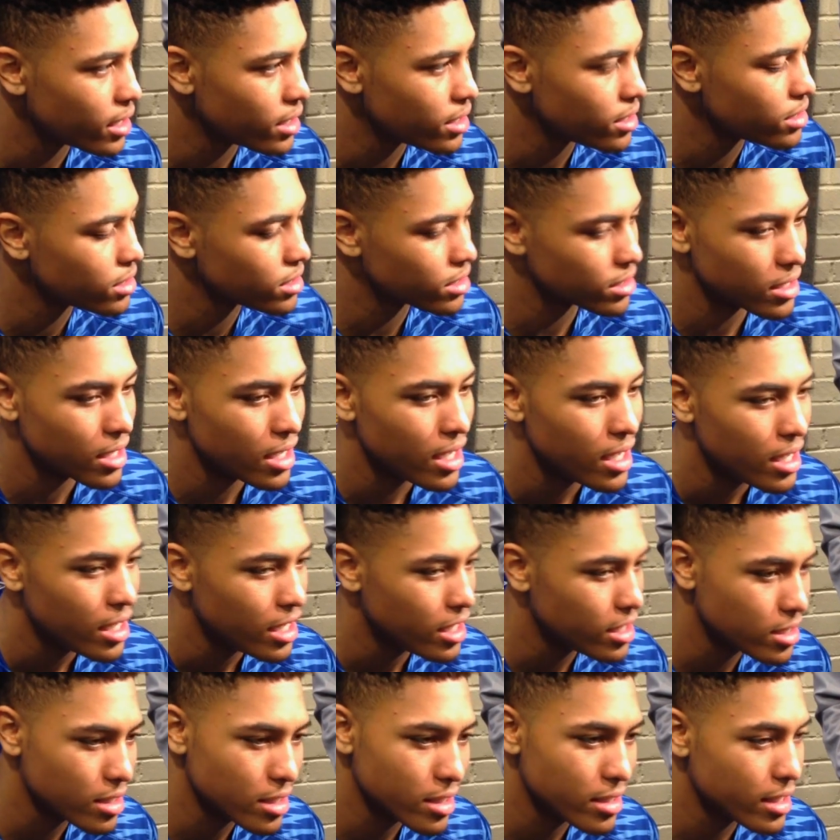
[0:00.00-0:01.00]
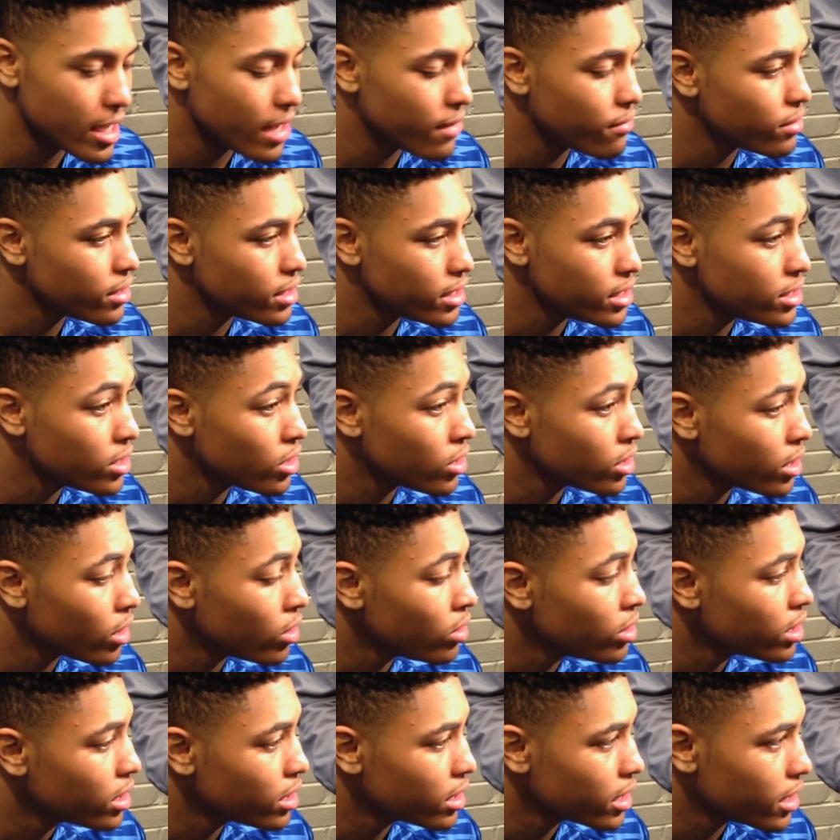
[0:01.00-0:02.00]
And he's
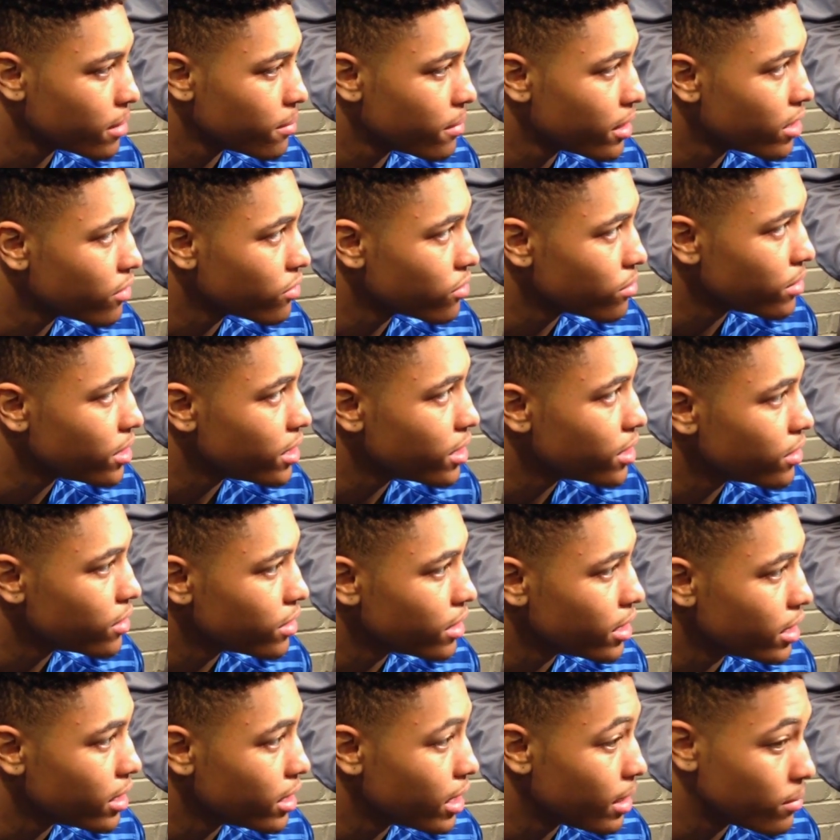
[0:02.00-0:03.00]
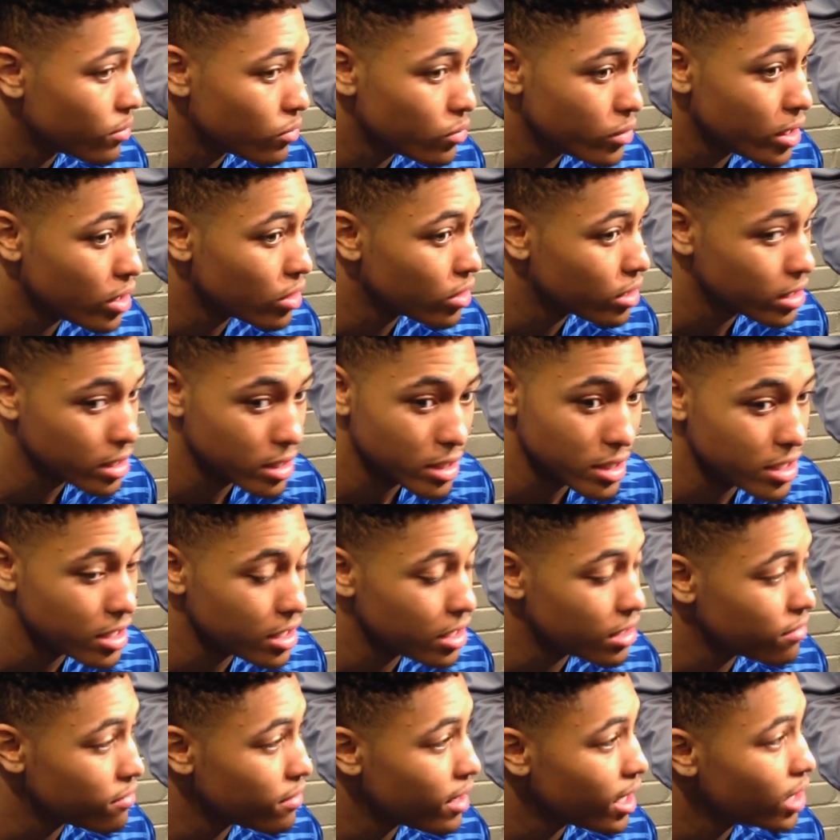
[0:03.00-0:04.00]
only going to get better from here. And we're going to
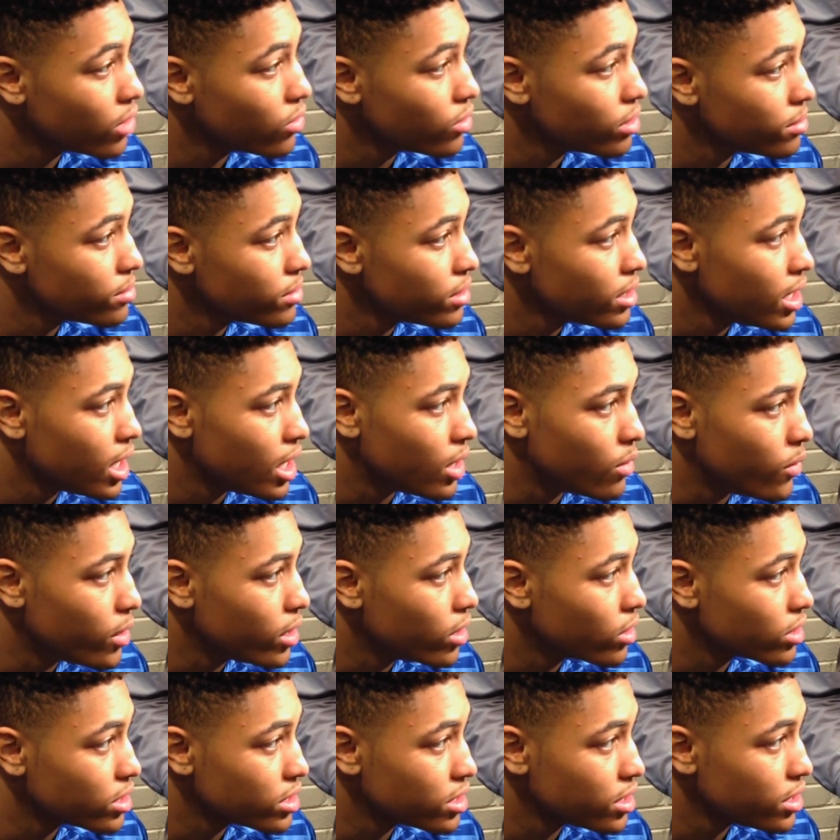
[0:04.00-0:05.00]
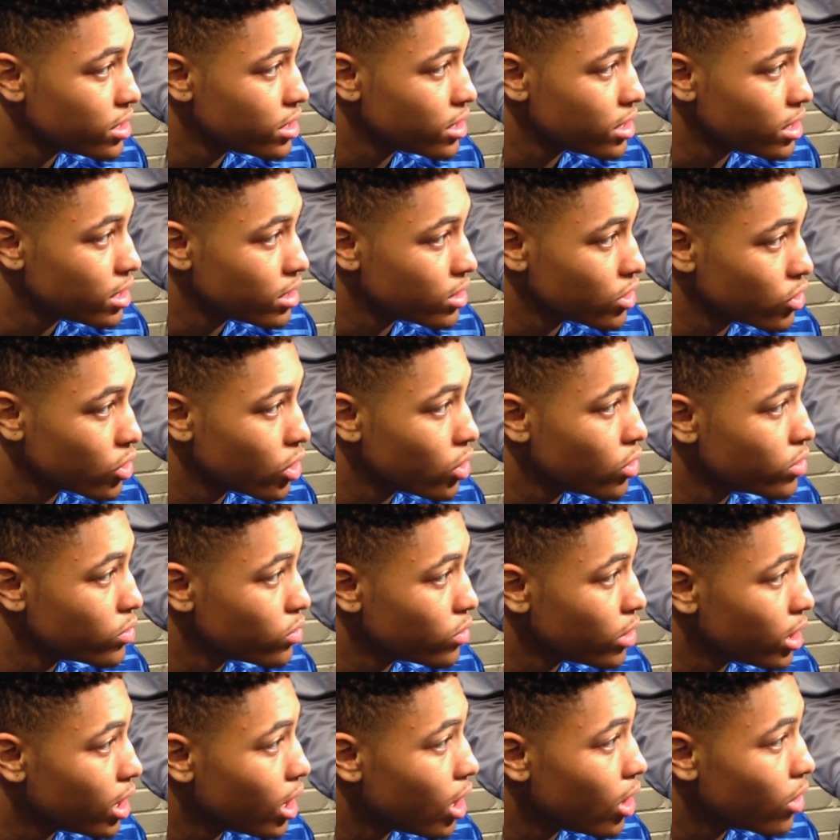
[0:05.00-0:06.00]
continue to follow him, and we're going to continue to grow
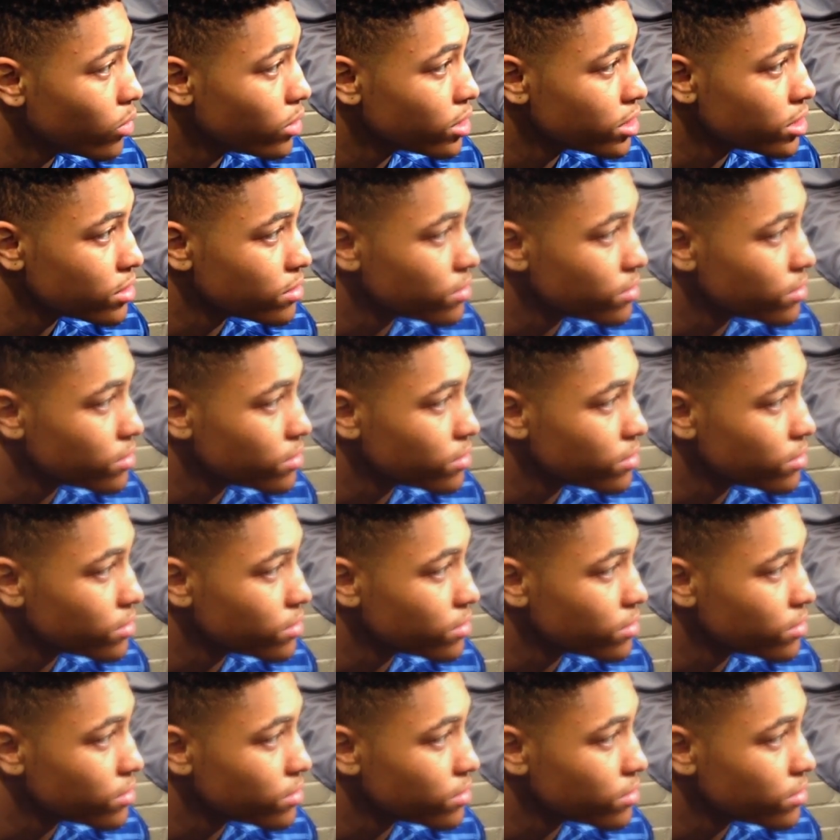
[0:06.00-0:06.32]
along with